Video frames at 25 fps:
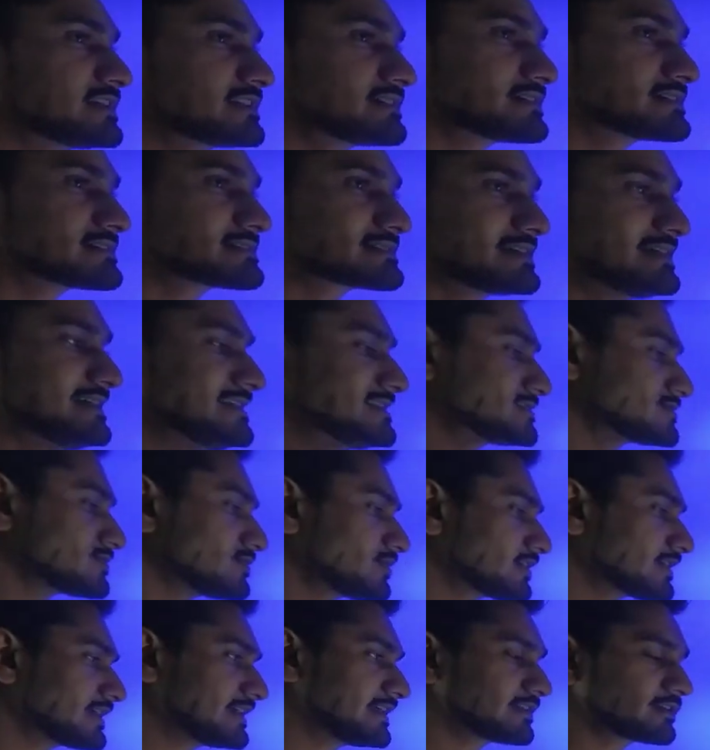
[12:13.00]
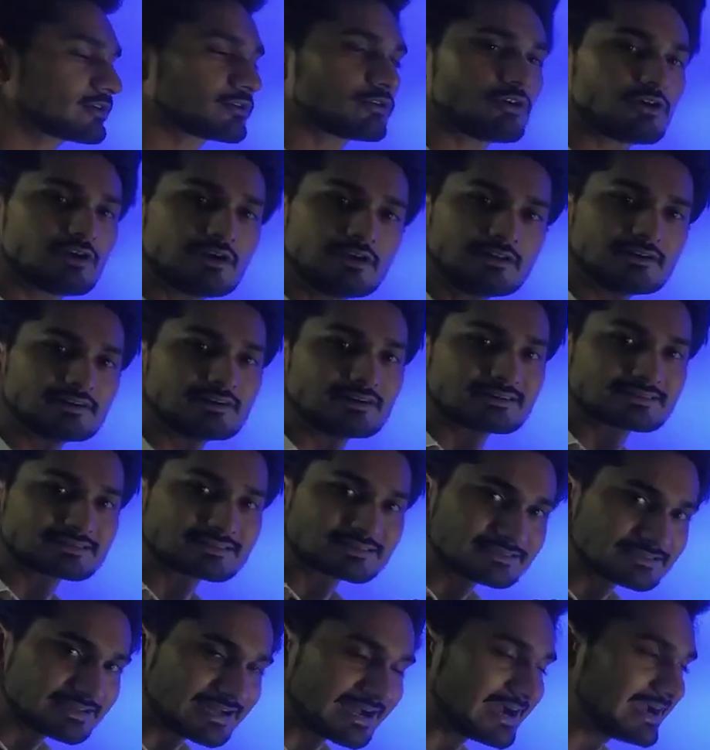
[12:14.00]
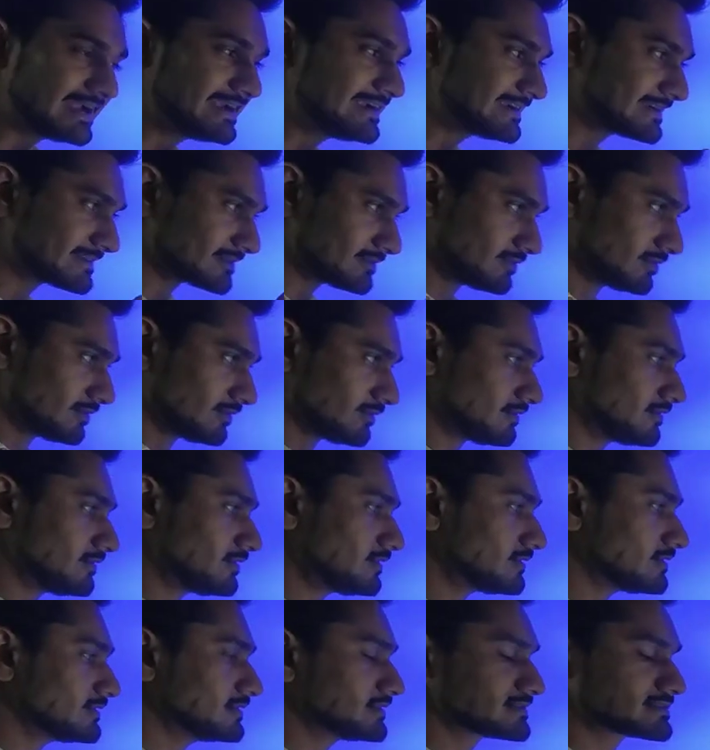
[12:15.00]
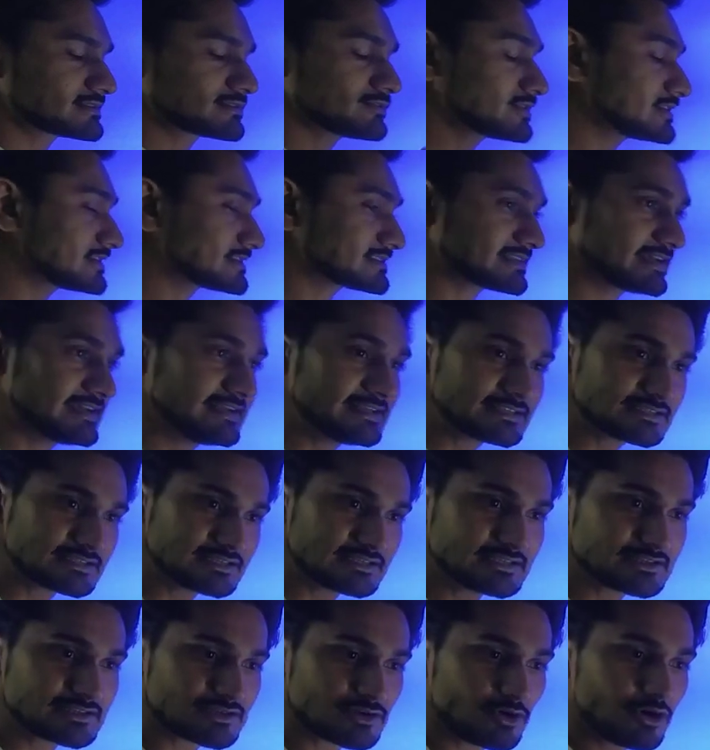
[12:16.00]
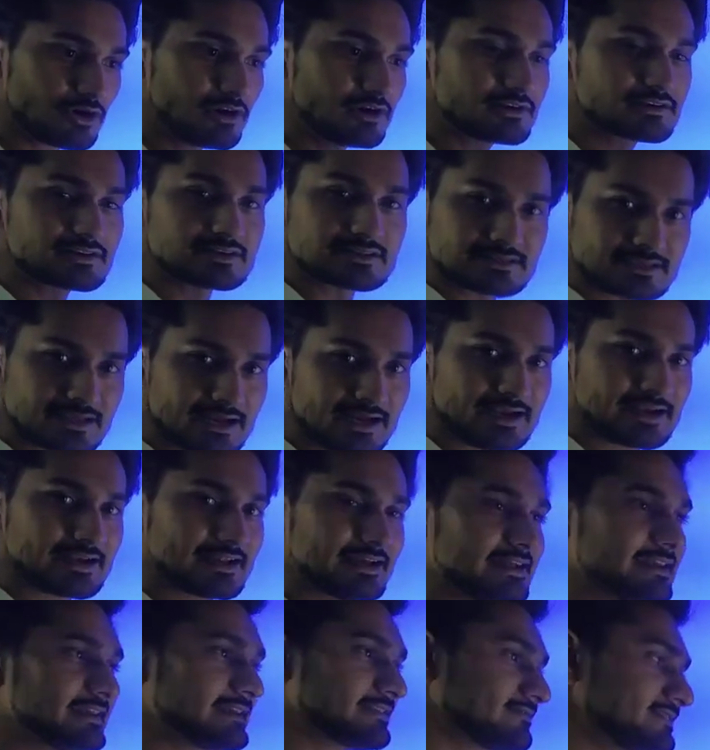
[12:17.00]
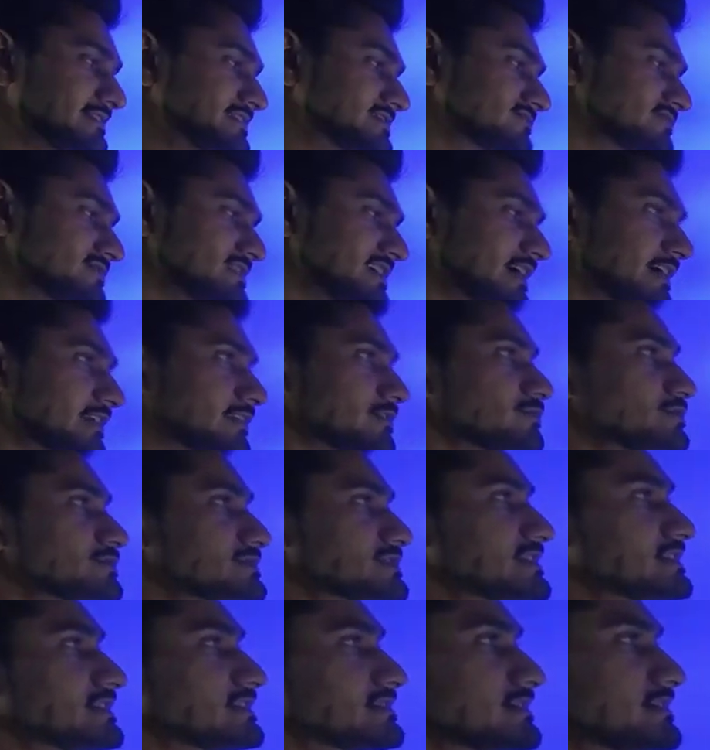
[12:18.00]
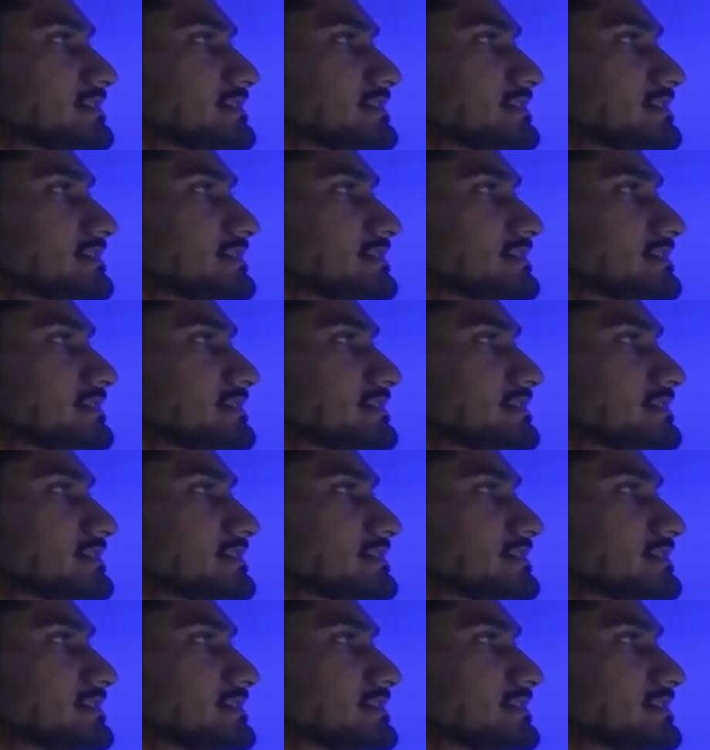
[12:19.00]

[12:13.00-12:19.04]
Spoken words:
the sense organ called sight, or sense is called the sight, and which we are using the